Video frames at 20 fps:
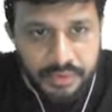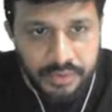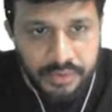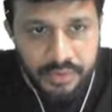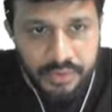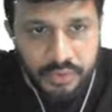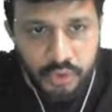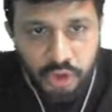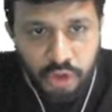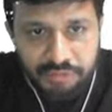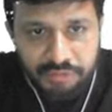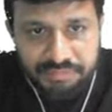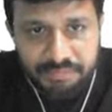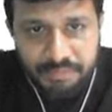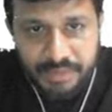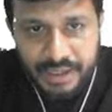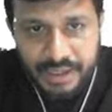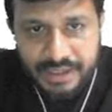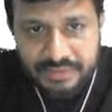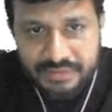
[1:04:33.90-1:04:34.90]
U of
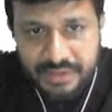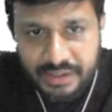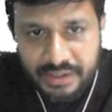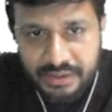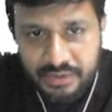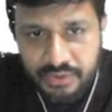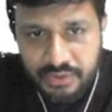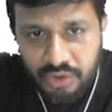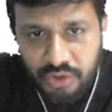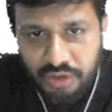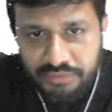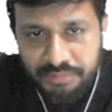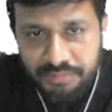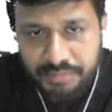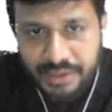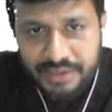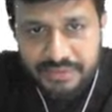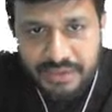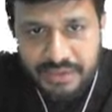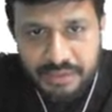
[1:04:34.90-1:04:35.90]
minus n. U of
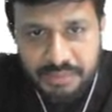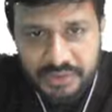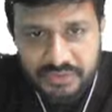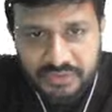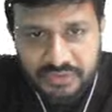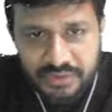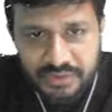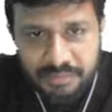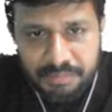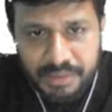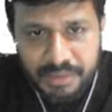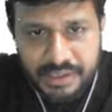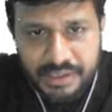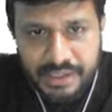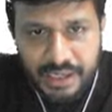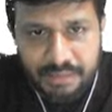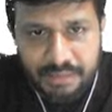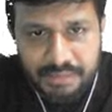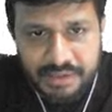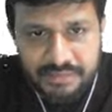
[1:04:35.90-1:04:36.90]
minus n means simply
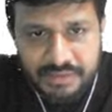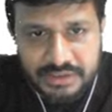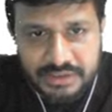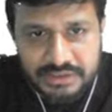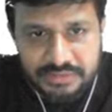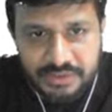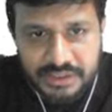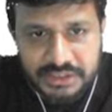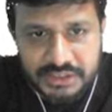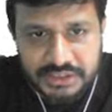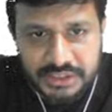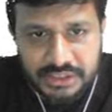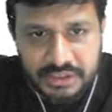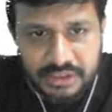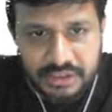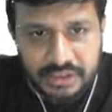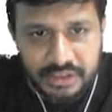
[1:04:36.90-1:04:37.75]
time reverse version.